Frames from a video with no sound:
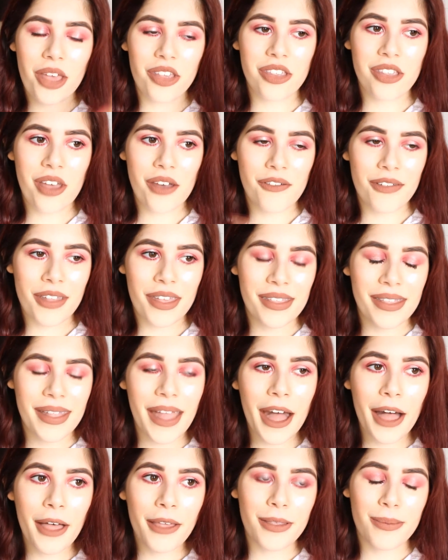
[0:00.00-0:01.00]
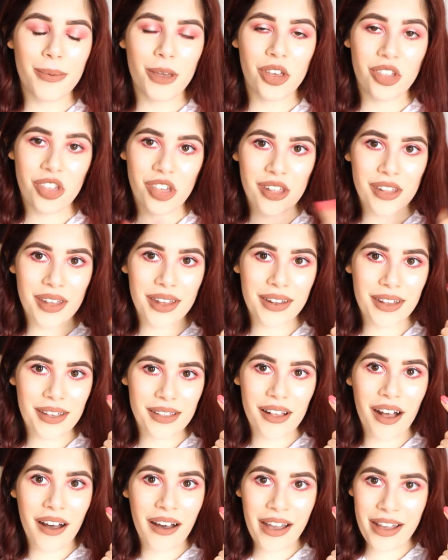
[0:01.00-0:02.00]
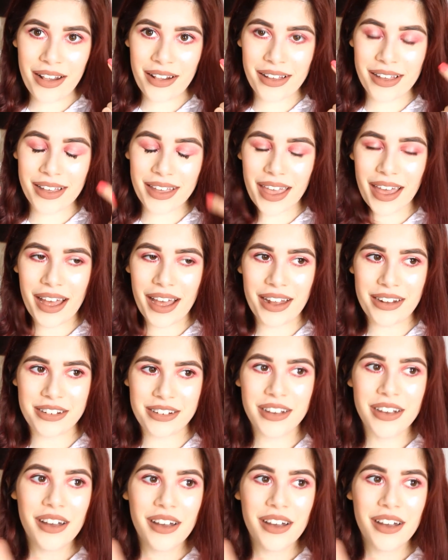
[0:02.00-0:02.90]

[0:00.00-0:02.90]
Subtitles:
Sophie's nails because she did this eye look and